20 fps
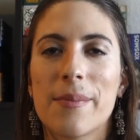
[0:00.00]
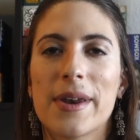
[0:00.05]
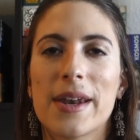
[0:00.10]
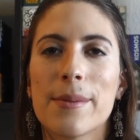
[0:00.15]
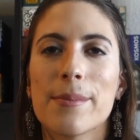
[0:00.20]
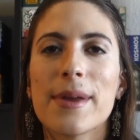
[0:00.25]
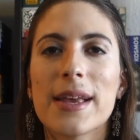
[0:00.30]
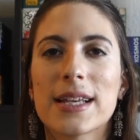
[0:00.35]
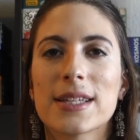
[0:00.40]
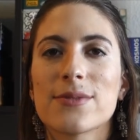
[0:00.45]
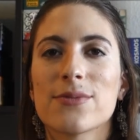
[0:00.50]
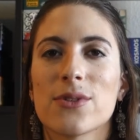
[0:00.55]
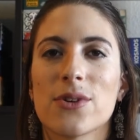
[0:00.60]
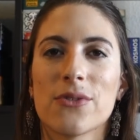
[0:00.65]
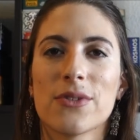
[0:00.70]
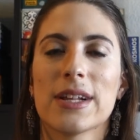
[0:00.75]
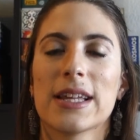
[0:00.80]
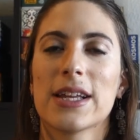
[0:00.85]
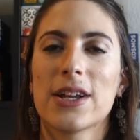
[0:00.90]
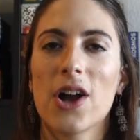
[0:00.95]
but it makes for
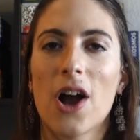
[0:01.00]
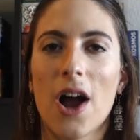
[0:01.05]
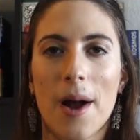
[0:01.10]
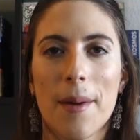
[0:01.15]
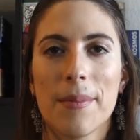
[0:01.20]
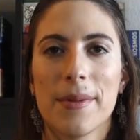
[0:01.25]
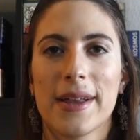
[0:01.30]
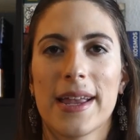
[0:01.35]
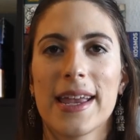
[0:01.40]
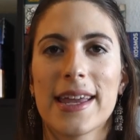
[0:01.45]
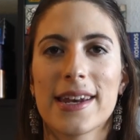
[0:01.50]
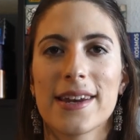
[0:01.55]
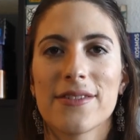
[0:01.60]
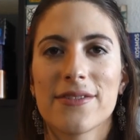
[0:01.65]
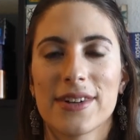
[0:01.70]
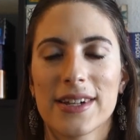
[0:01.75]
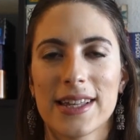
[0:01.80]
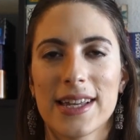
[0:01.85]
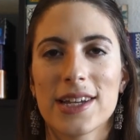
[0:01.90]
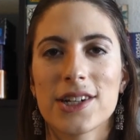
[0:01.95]
a really complicated
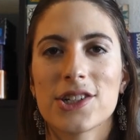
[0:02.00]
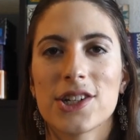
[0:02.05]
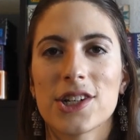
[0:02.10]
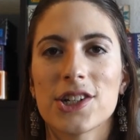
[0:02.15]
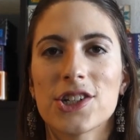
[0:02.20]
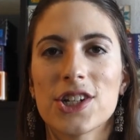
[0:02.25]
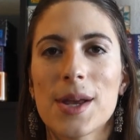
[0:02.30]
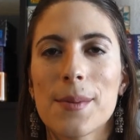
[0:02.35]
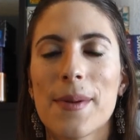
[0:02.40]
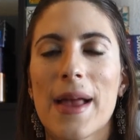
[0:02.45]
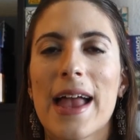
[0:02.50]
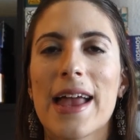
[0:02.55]
relationship